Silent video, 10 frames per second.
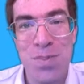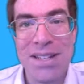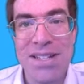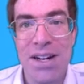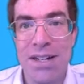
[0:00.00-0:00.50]

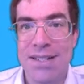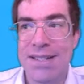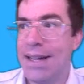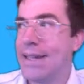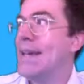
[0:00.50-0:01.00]
tasks
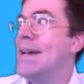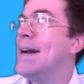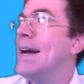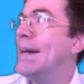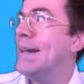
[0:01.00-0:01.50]
like
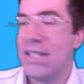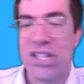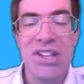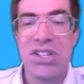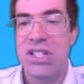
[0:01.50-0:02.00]

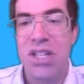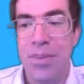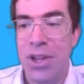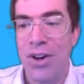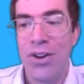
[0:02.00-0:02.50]
changing
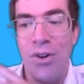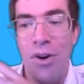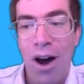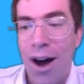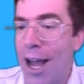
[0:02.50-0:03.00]
something on your
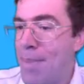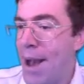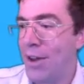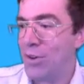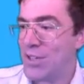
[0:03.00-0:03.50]

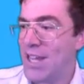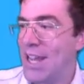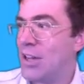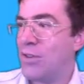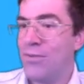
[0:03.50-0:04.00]
iPad, or setting
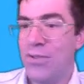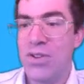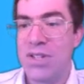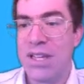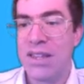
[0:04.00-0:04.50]
a
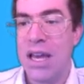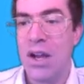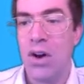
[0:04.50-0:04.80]
confusing thing on